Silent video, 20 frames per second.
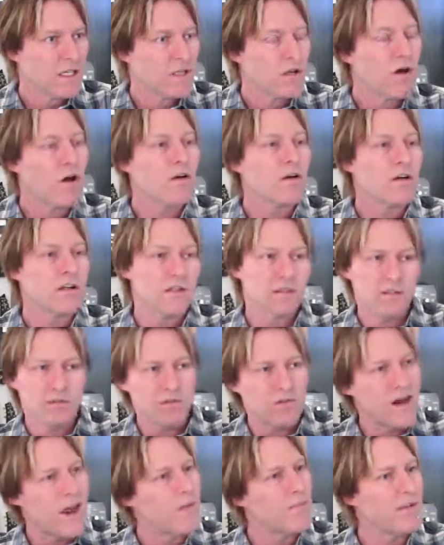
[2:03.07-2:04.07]
They're all going to
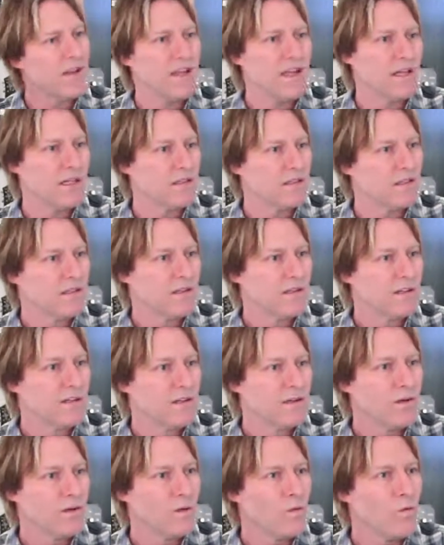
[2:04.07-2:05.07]
extrapolate
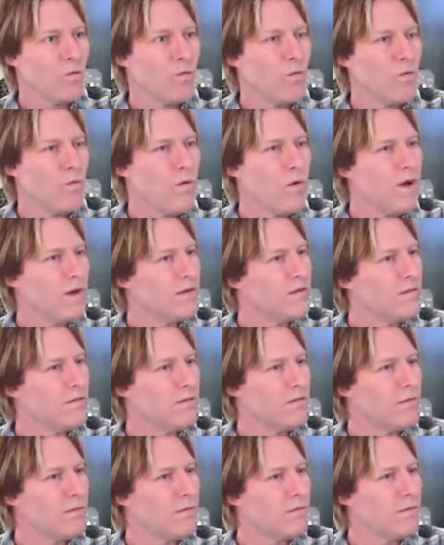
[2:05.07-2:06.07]
what
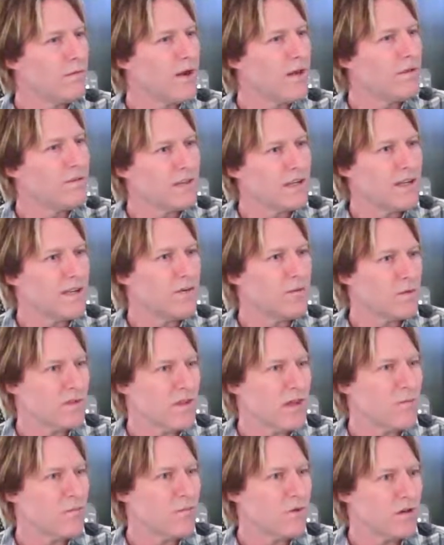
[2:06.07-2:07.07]
resonates with
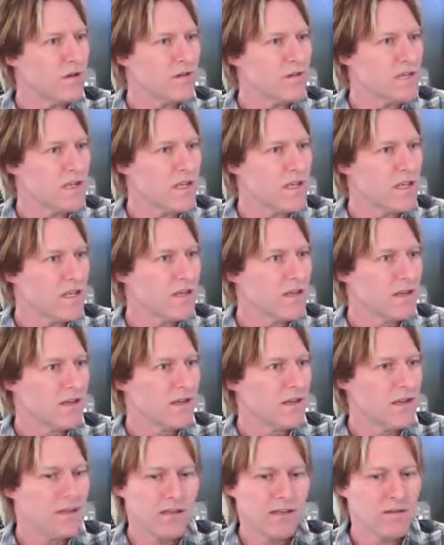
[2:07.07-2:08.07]
them personally.
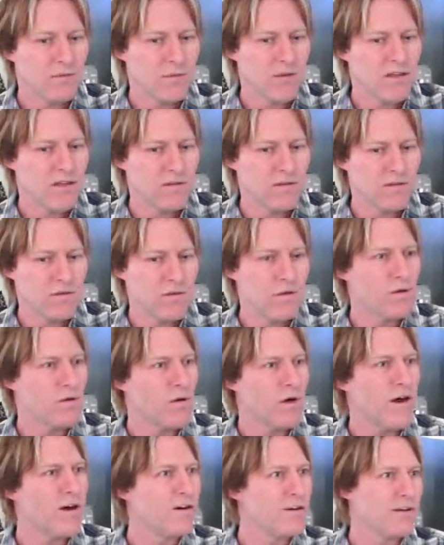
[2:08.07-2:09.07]
And it depends who
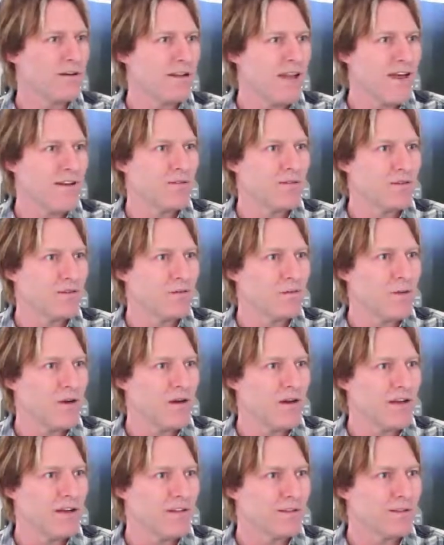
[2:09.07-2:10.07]
you are in your life's
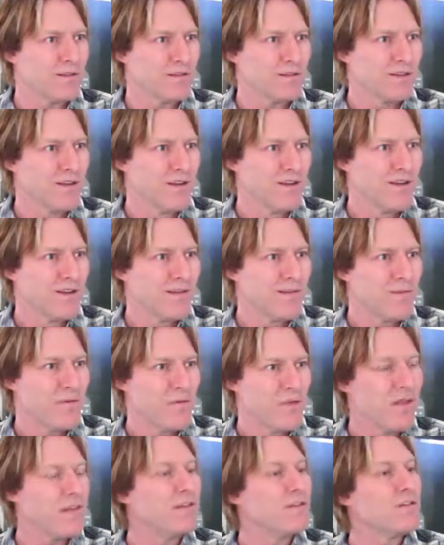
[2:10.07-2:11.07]
experience
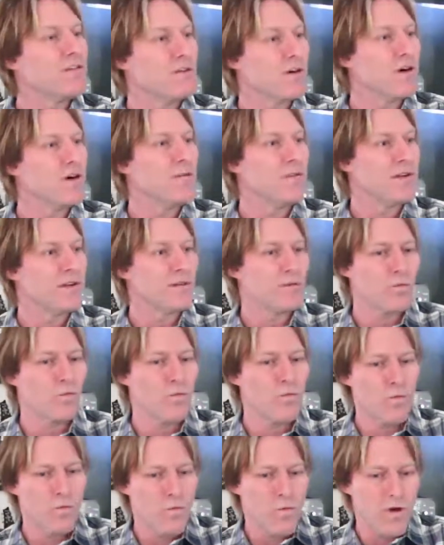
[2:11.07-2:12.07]
that determines
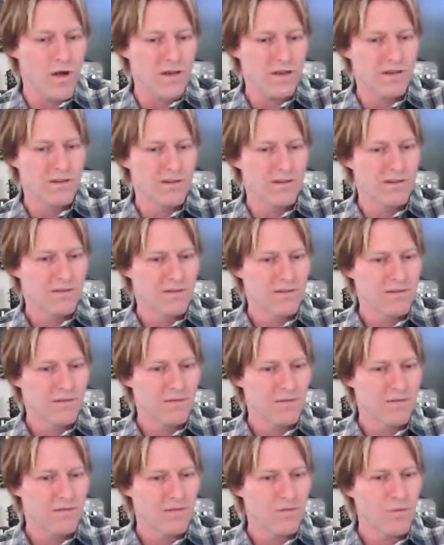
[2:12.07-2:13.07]
what
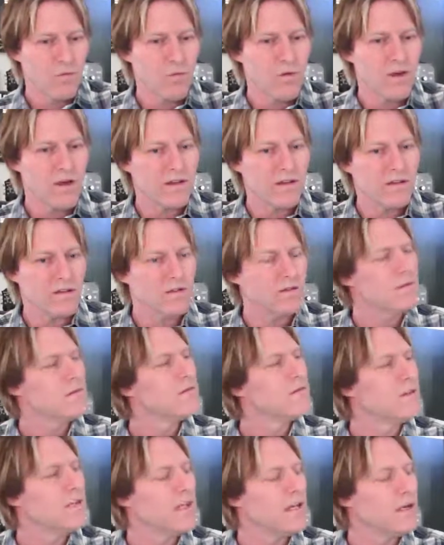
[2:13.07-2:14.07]

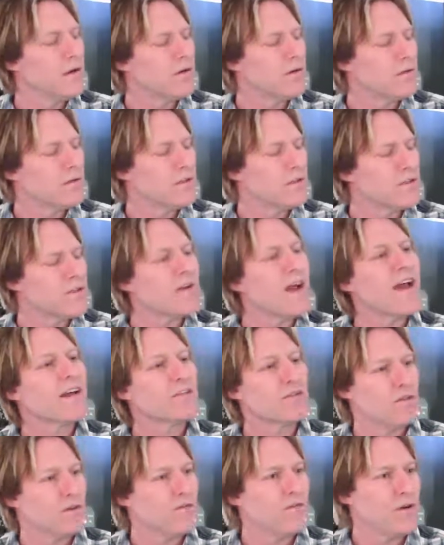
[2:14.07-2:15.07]

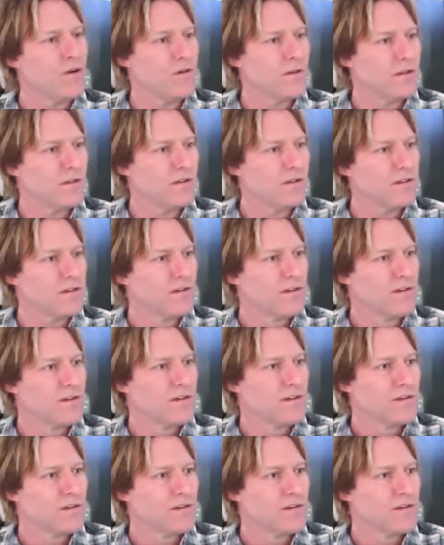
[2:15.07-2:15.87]
attracts your focus.